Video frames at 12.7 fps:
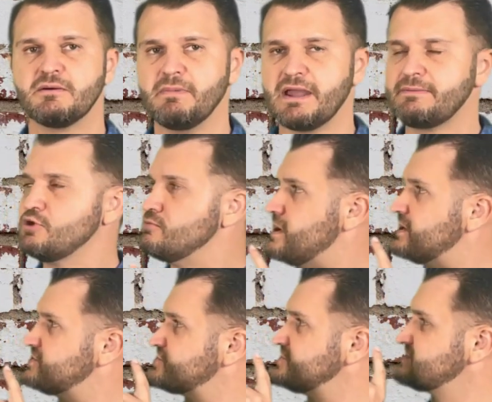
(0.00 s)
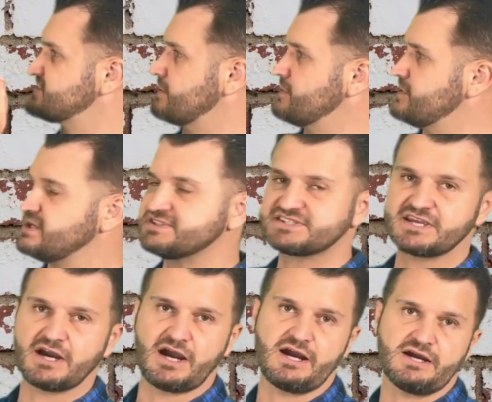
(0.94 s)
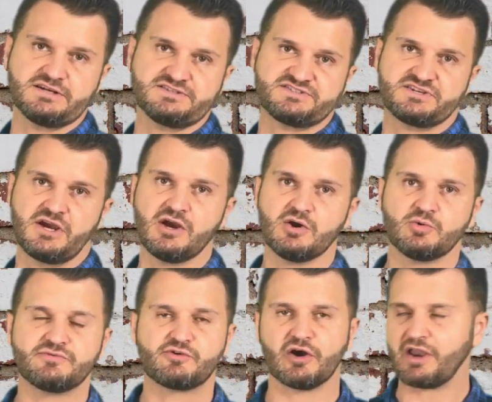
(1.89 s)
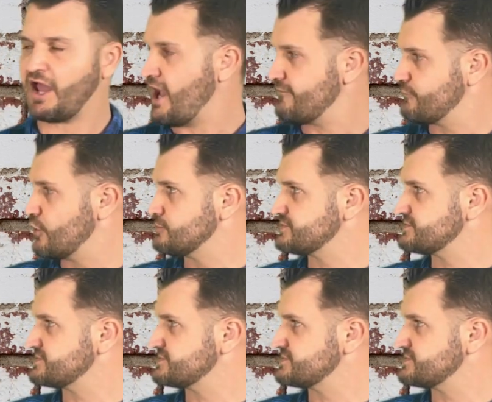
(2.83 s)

maybe you mentioned some of these guys. We've got adverbs of